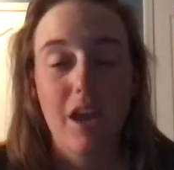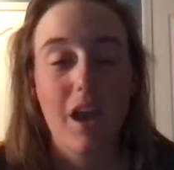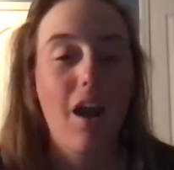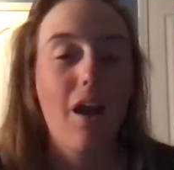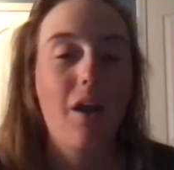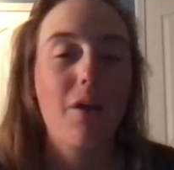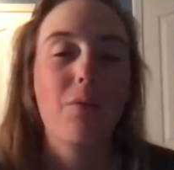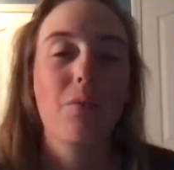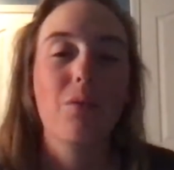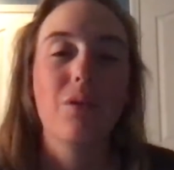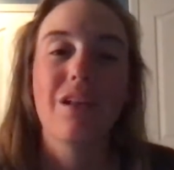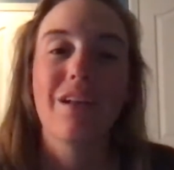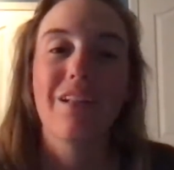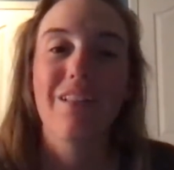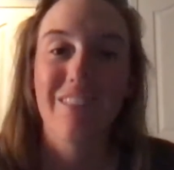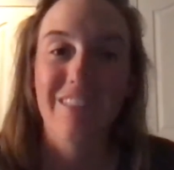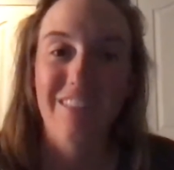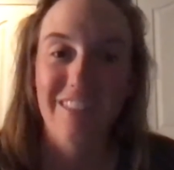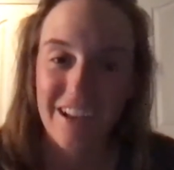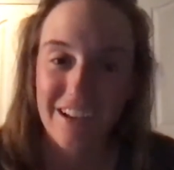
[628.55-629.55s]
I would
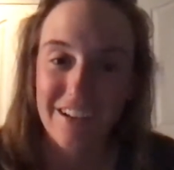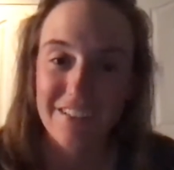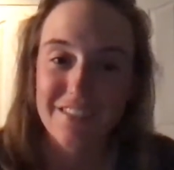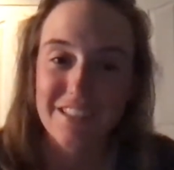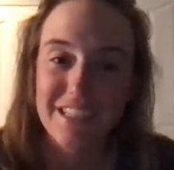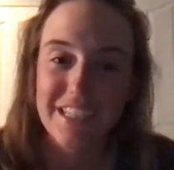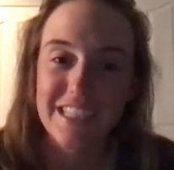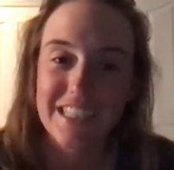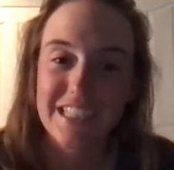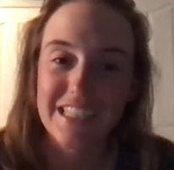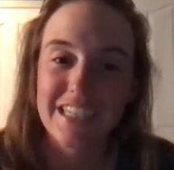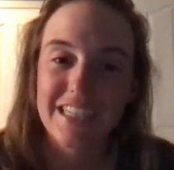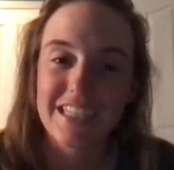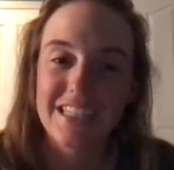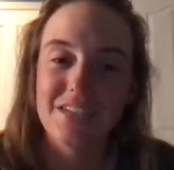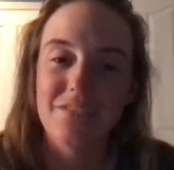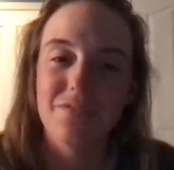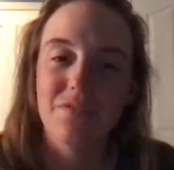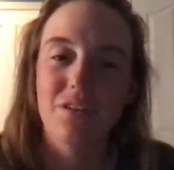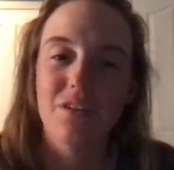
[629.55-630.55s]
love to get the
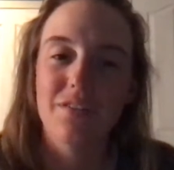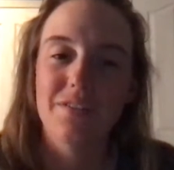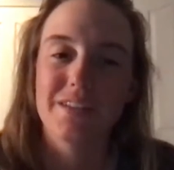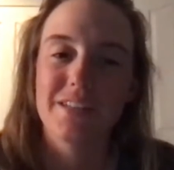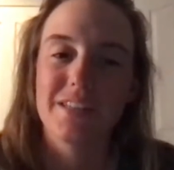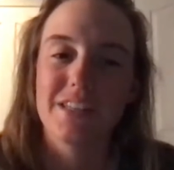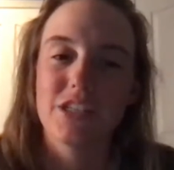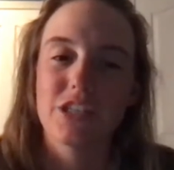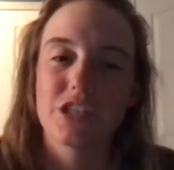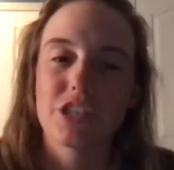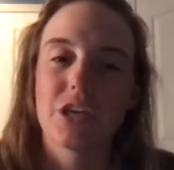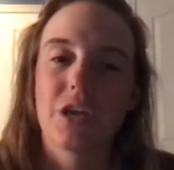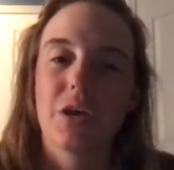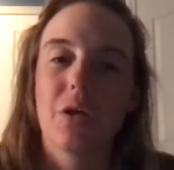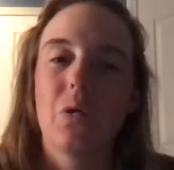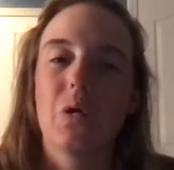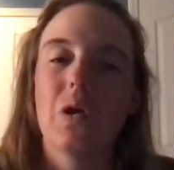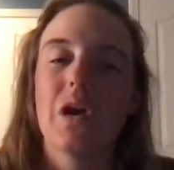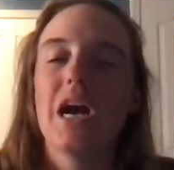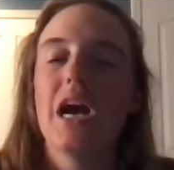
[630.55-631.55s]
kids involved in this
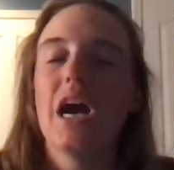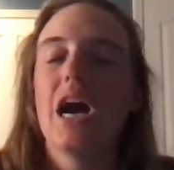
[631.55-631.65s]
show.